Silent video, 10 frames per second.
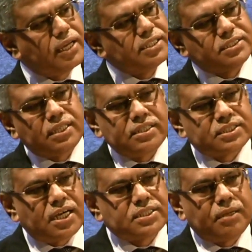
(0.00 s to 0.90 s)
I can
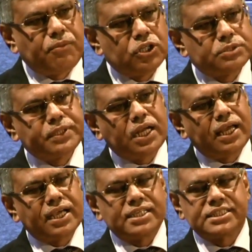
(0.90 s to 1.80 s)
start some
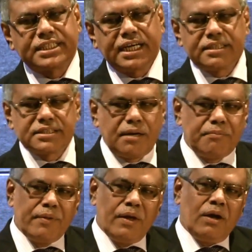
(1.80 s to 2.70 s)
hospital, I can start
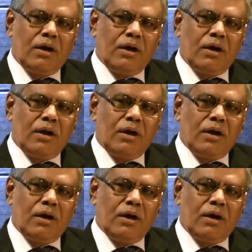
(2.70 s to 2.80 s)
some